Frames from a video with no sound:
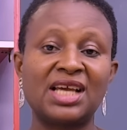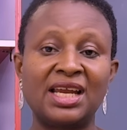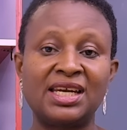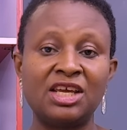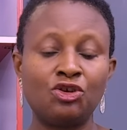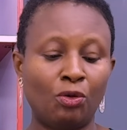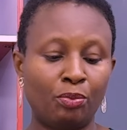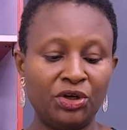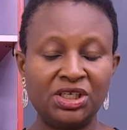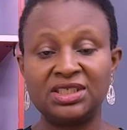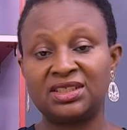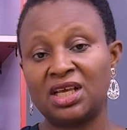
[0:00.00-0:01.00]
and then your
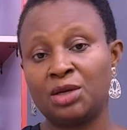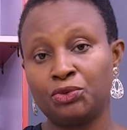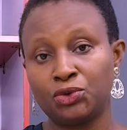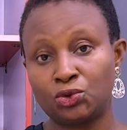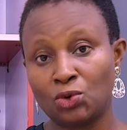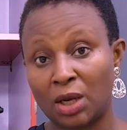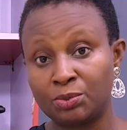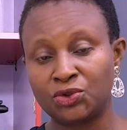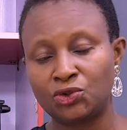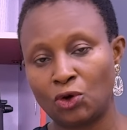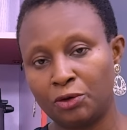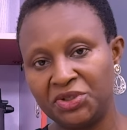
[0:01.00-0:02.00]
body is able to
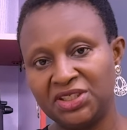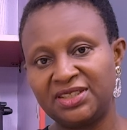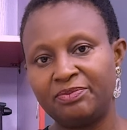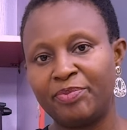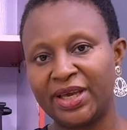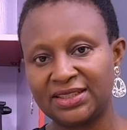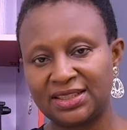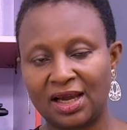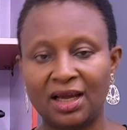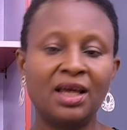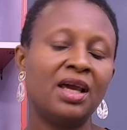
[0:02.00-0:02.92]
absorb it better.